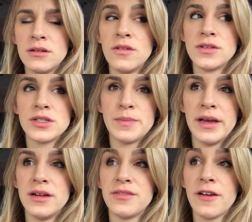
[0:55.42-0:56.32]
over the
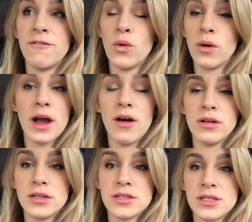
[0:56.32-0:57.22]
span of like 4
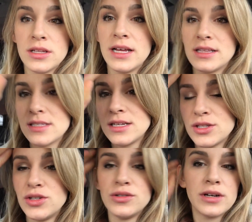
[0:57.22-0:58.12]
hours, so like that's
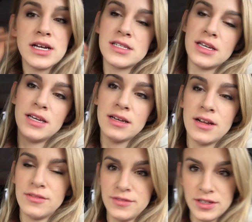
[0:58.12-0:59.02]
not too crazy.
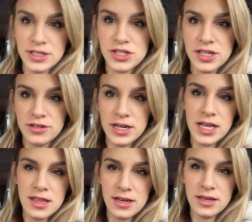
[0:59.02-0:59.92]
I don't feel like shit or
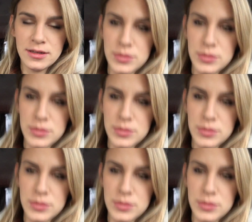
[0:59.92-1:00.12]
anything.